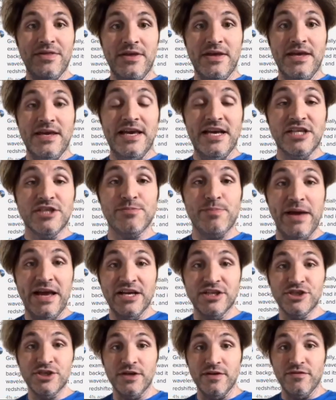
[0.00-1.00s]
the
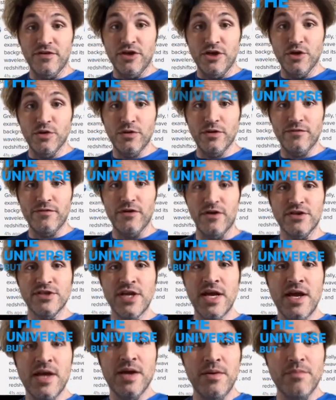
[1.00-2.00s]
expansion of the
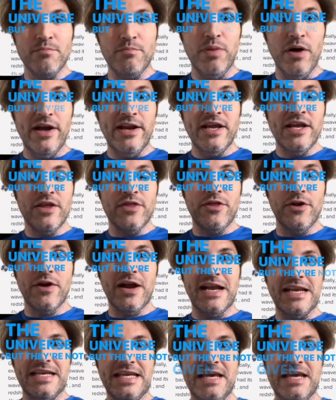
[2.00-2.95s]
universe, but they're not